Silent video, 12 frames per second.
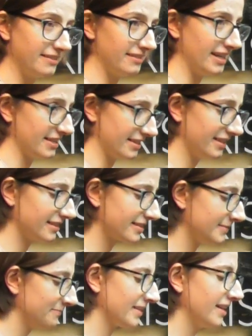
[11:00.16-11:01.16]
in Essex.
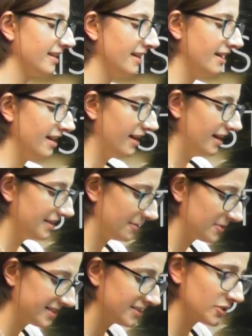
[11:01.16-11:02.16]
They were
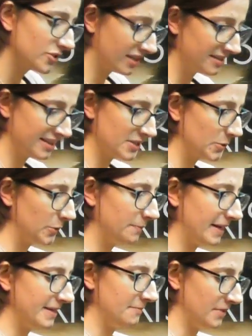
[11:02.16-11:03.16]
sent to Sunday school
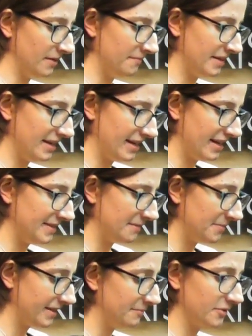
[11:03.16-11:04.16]
by their mum, and they
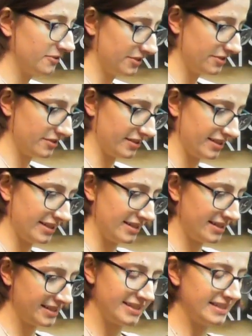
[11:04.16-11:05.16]
became a Christian in
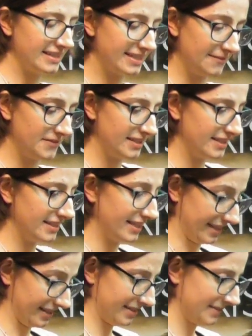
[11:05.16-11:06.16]

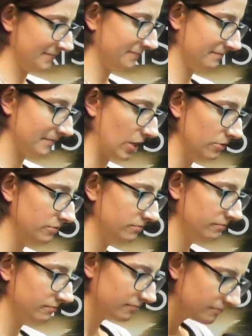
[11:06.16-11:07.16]
1976. No?
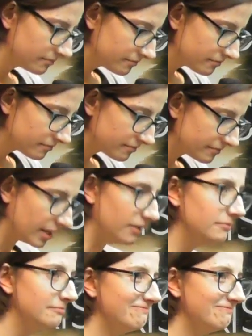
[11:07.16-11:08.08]
No?